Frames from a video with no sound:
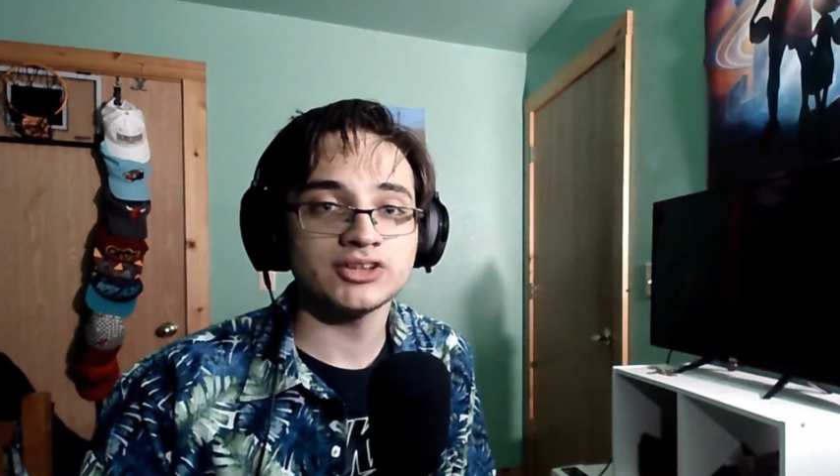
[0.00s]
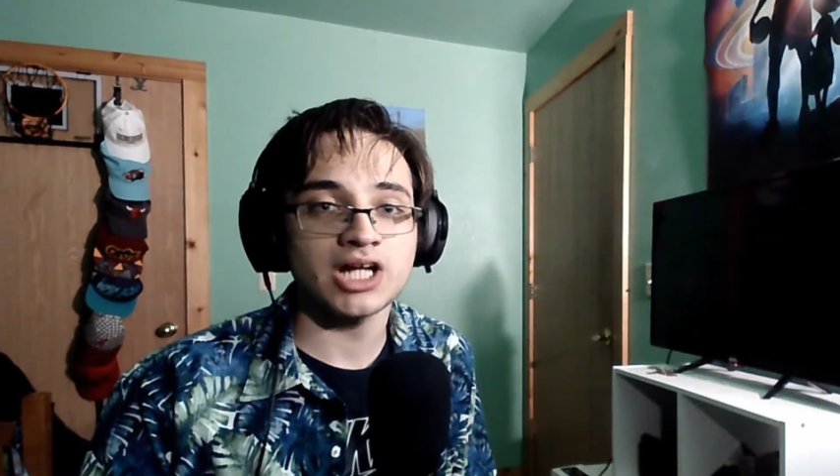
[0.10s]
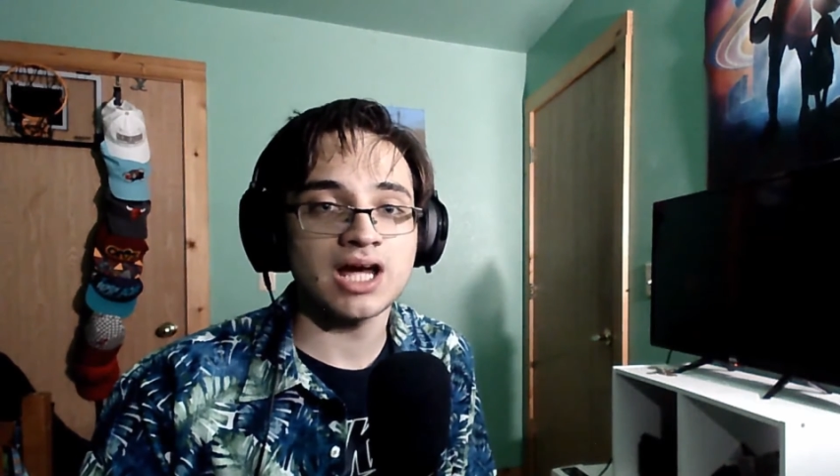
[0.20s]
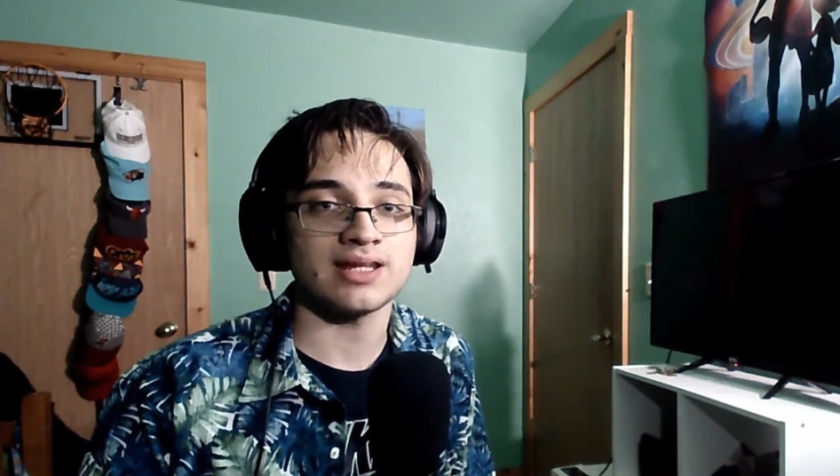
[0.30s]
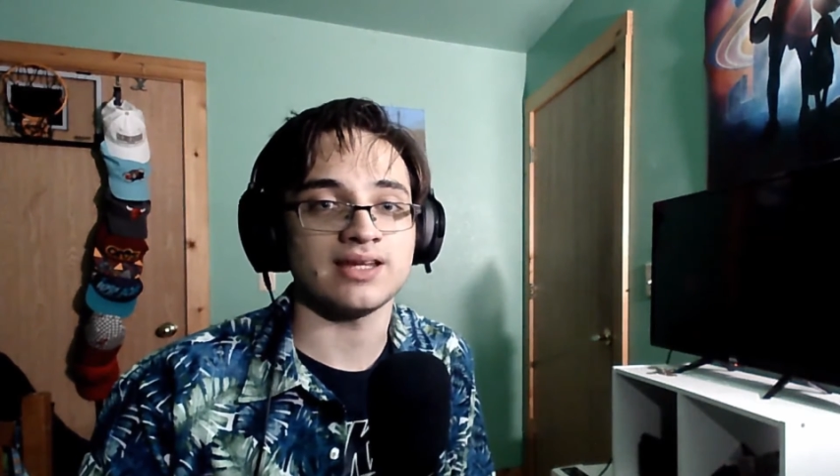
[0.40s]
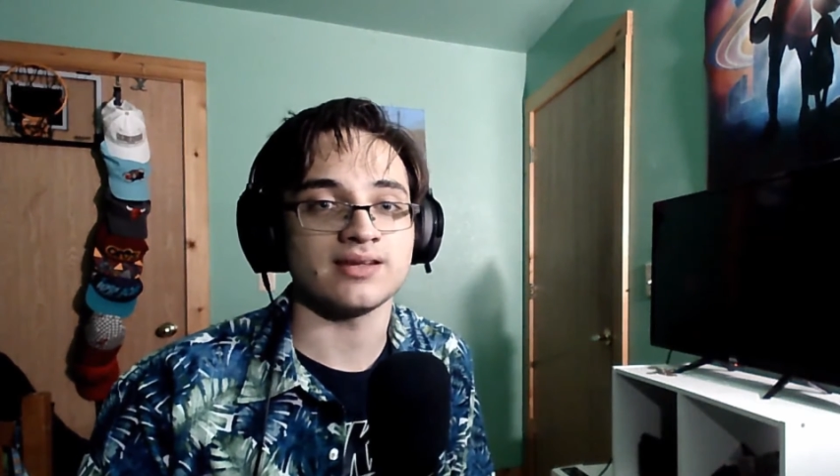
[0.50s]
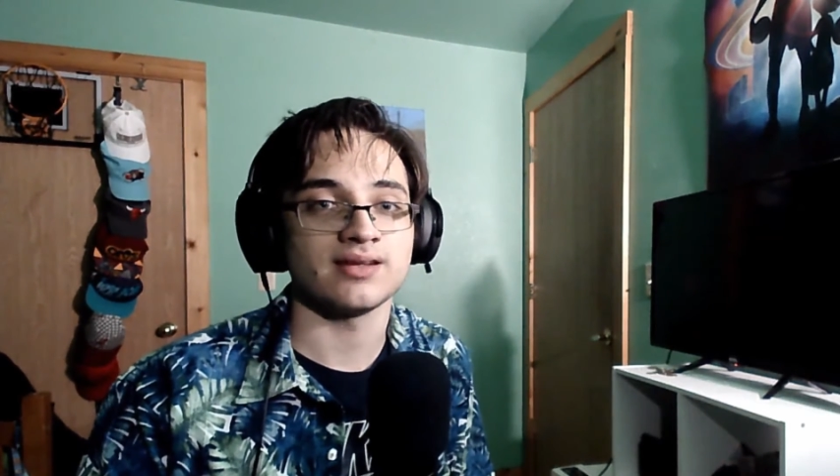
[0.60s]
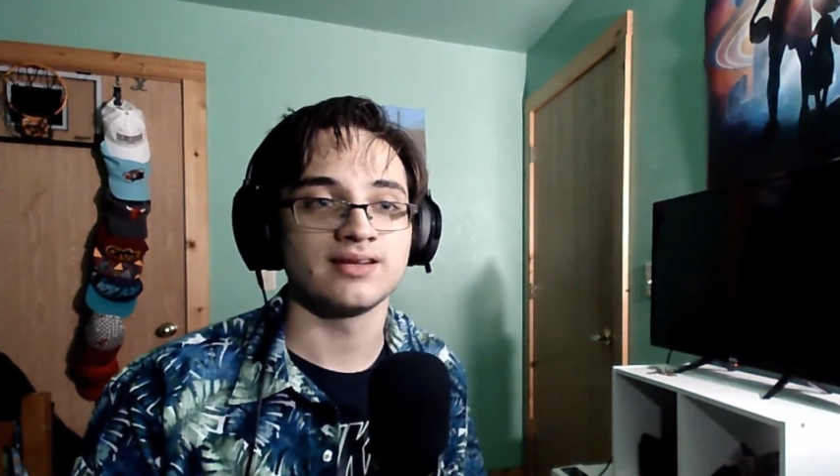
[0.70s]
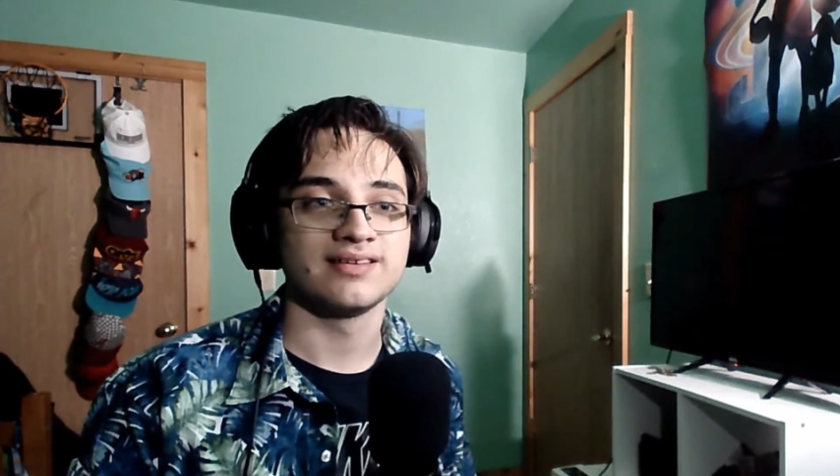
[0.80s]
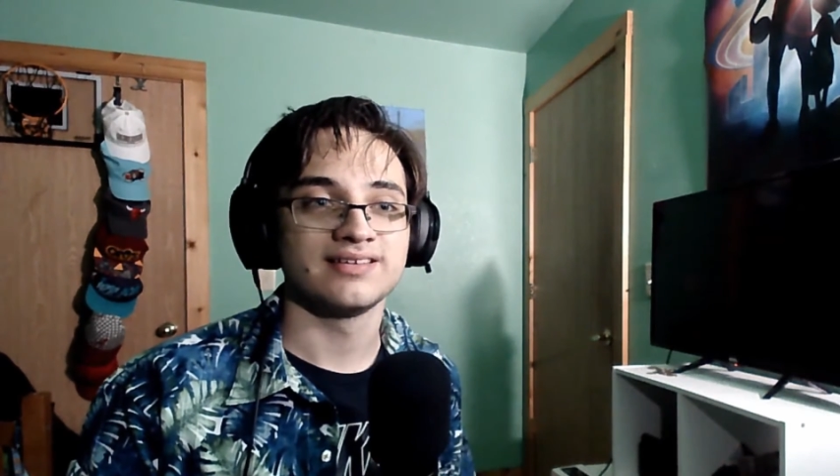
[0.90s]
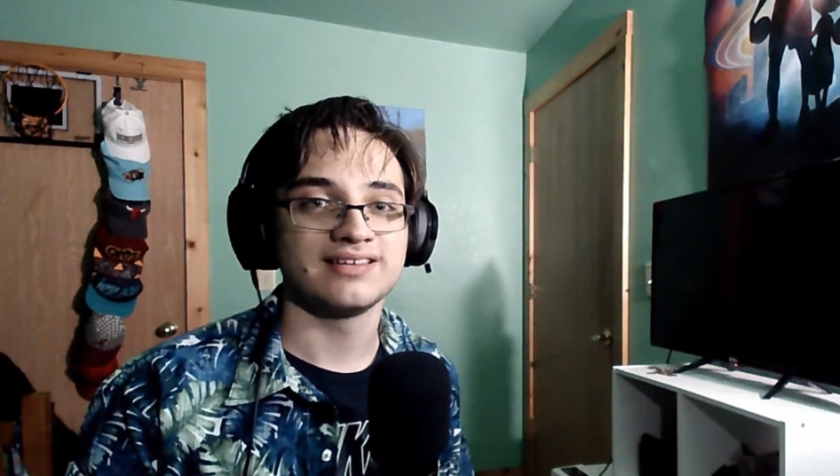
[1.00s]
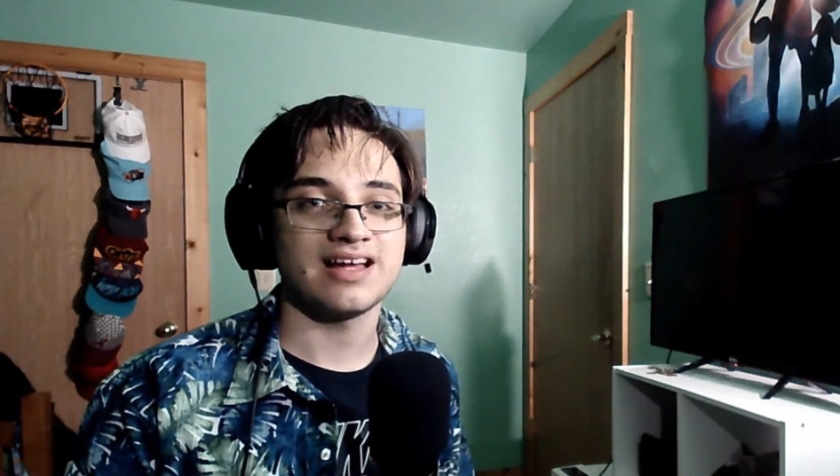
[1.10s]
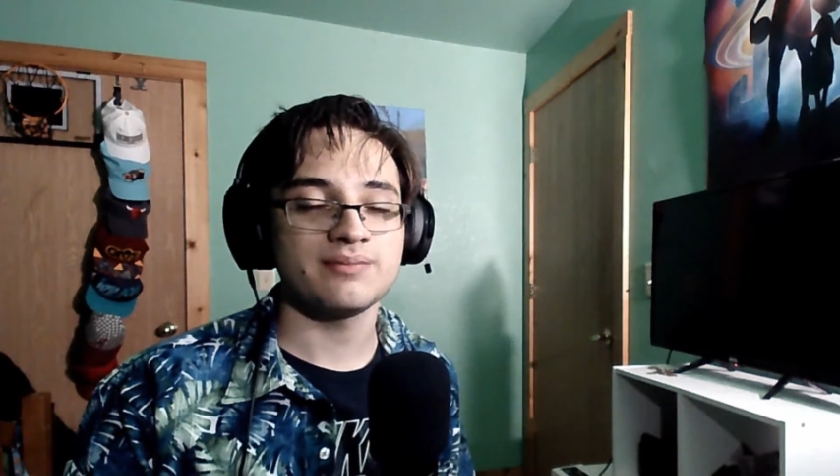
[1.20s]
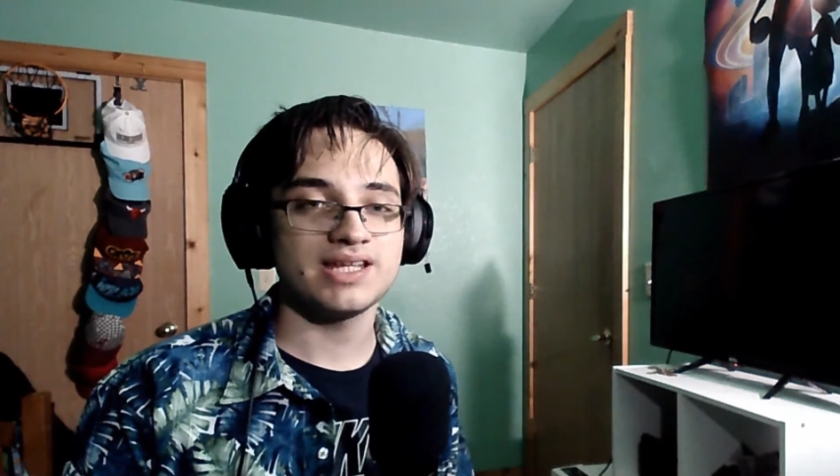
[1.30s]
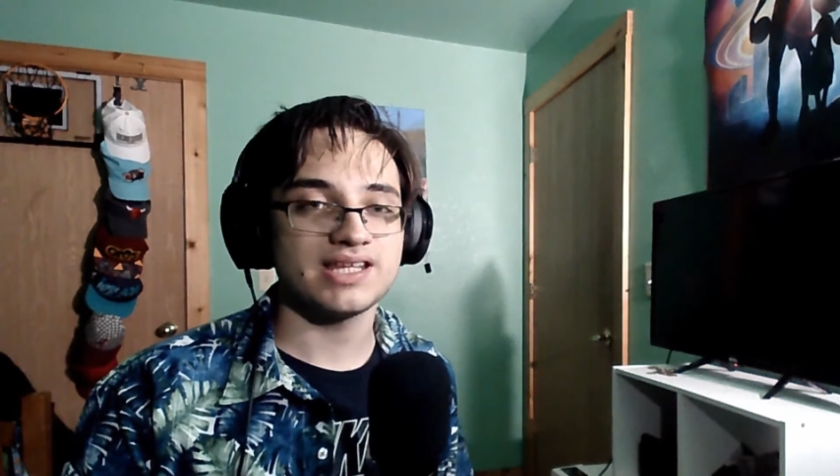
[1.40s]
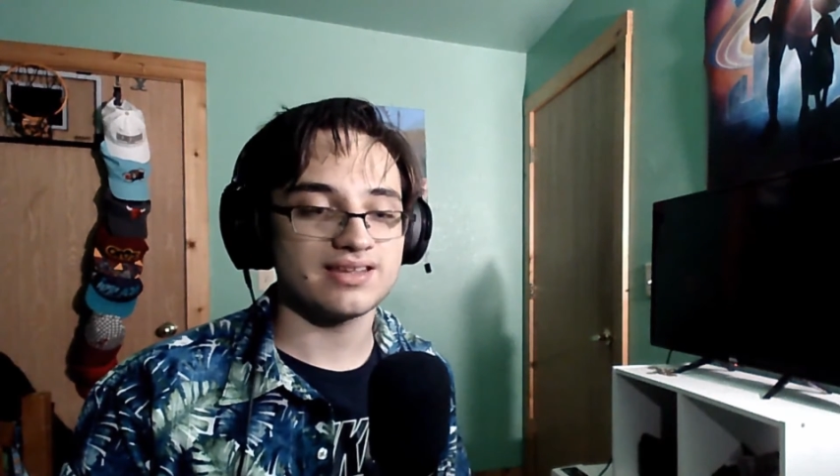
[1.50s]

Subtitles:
Johnny. I mean,